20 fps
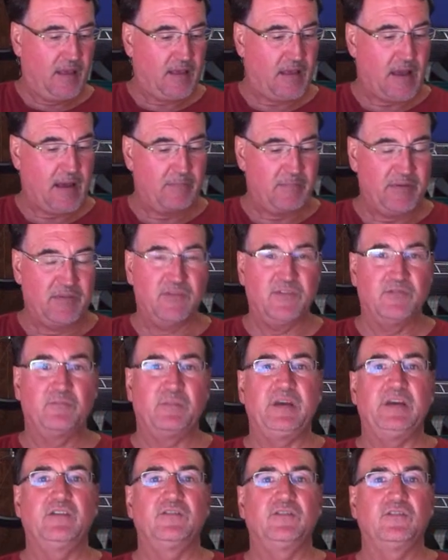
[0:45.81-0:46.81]
copied the
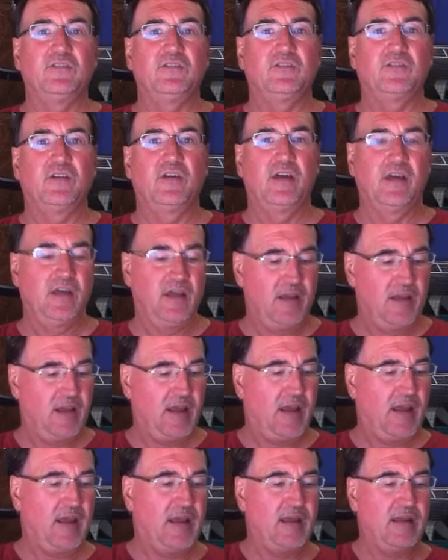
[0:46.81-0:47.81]
pieces,
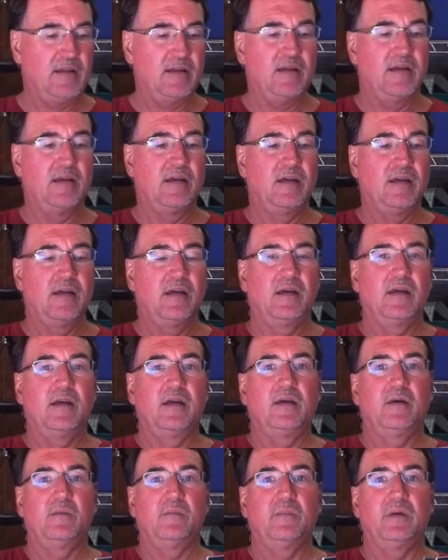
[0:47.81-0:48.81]
and
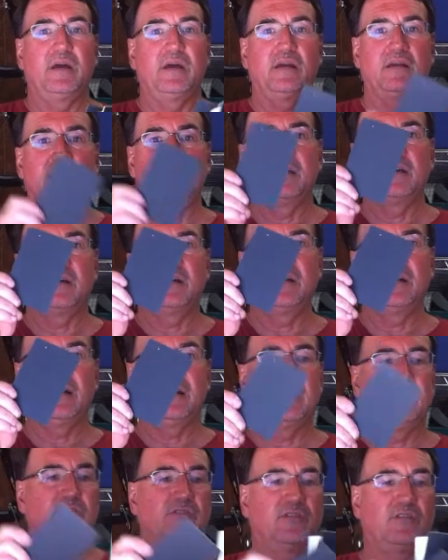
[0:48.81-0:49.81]
made
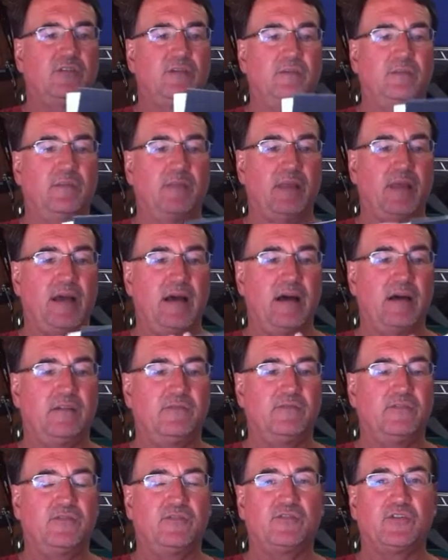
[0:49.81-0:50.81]
cutouts out
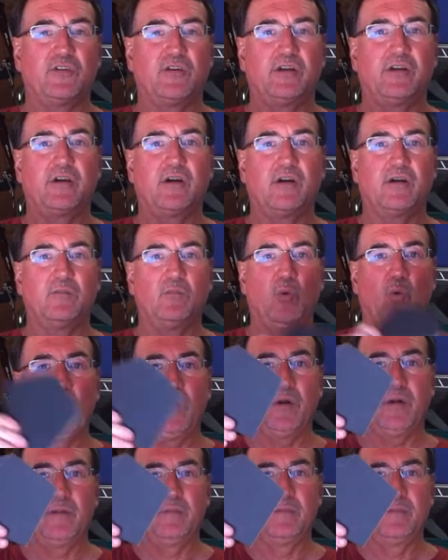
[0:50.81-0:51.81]
of sturdy
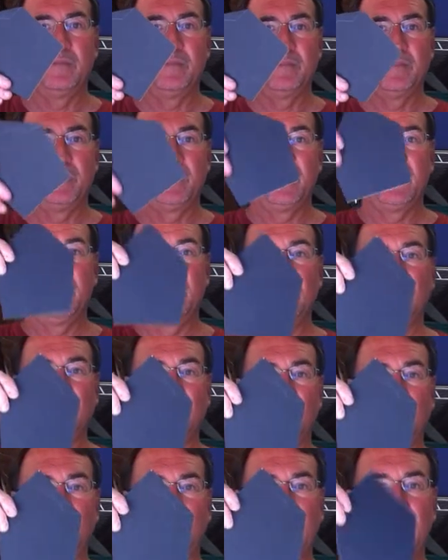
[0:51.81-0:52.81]
cardboard.
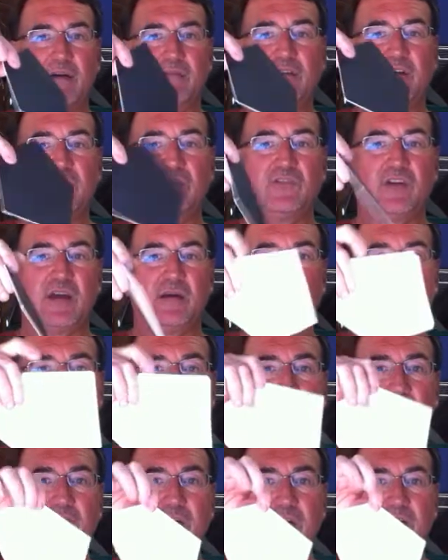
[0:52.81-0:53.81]
So we have an
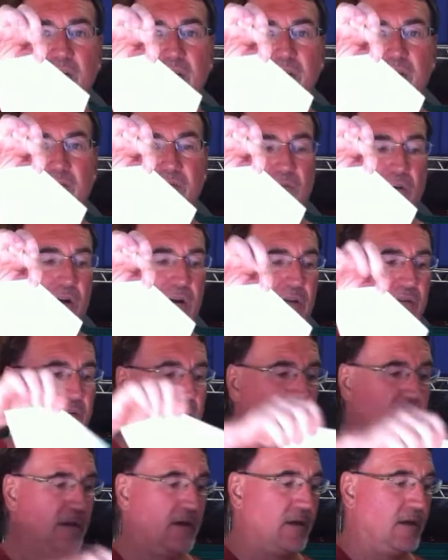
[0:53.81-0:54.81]
example of the front,
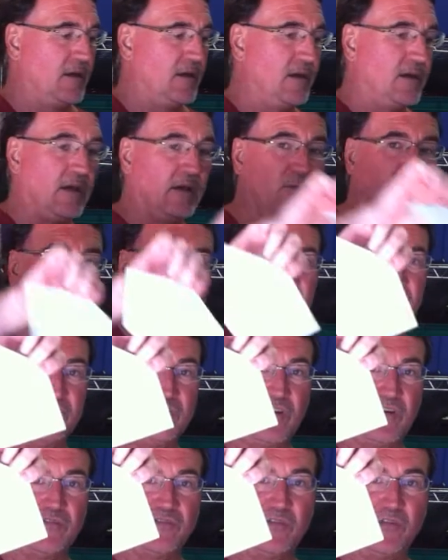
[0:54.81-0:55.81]
which
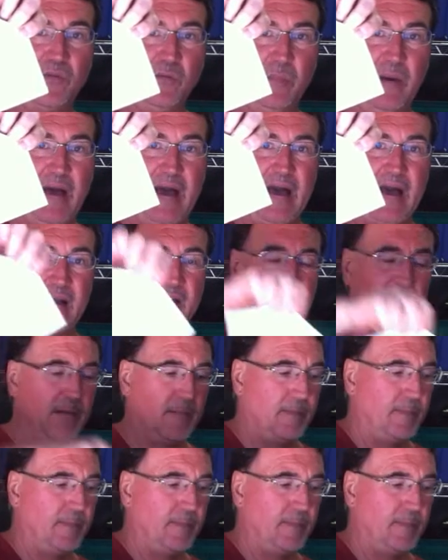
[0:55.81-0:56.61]
is also the back,